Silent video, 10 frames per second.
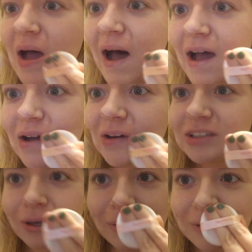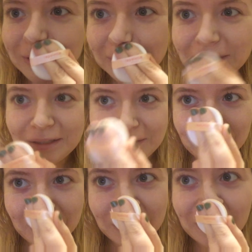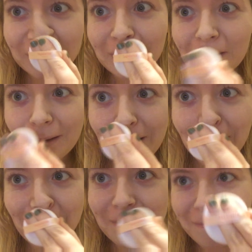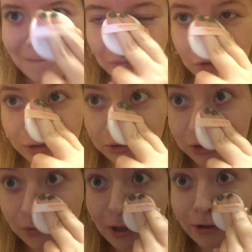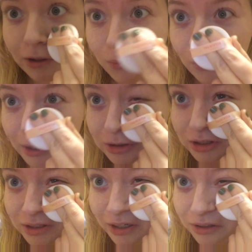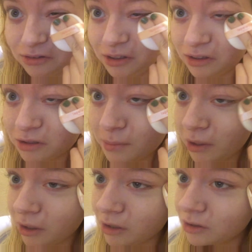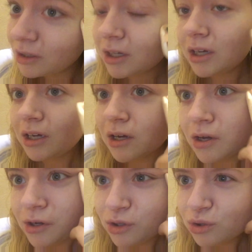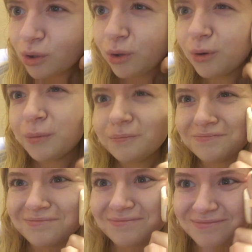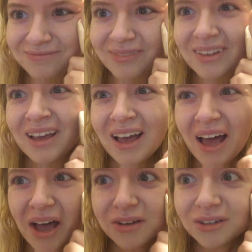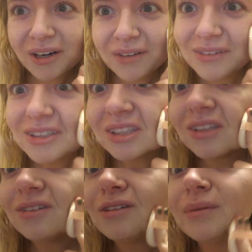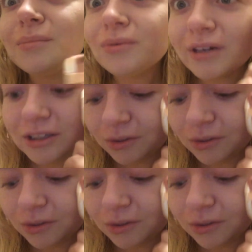I also didn't think through too well like what to say during this part, so sorry if this is a little bit boring